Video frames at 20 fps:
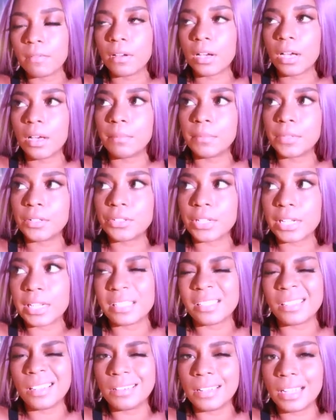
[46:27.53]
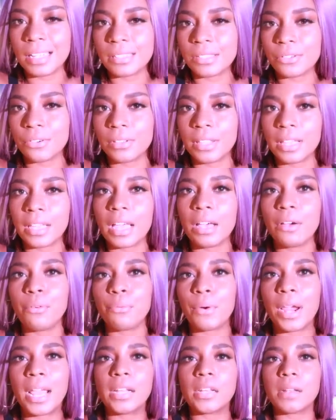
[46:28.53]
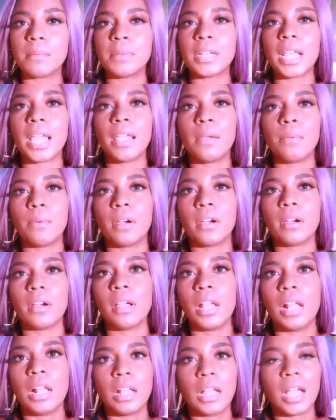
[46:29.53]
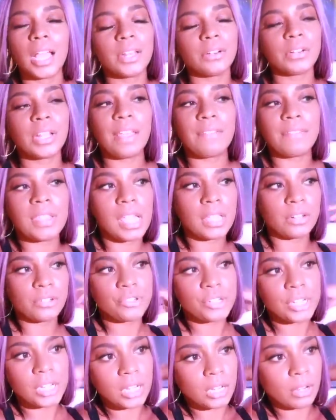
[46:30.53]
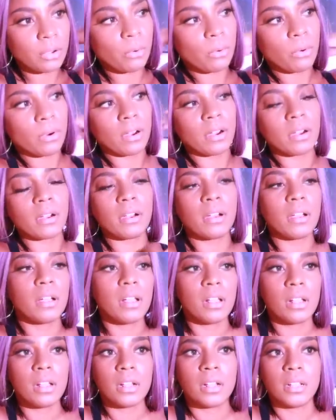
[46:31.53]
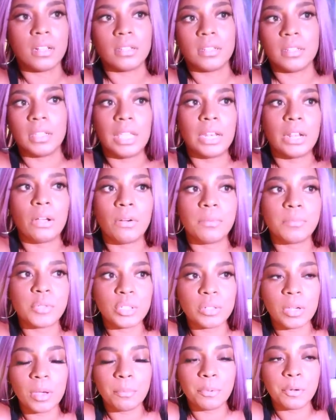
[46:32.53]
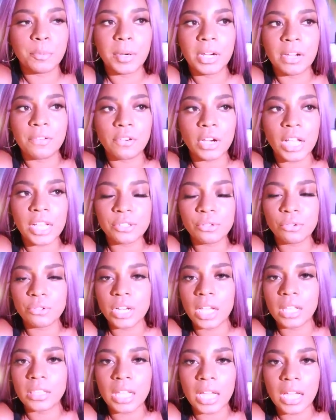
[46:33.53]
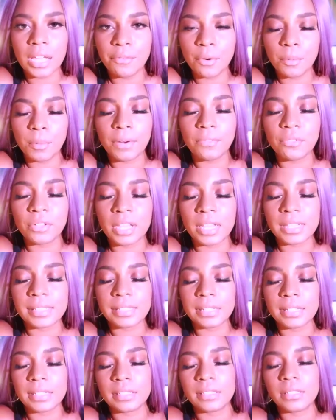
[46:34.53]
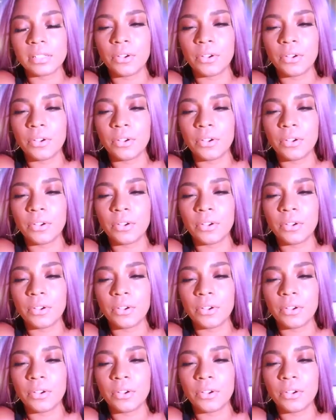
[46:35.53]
Um, there's like Sundays or like a random day where I don't have the energy or, you know, I'm, I'm preparing for Astro Chat Live or whatever the case is.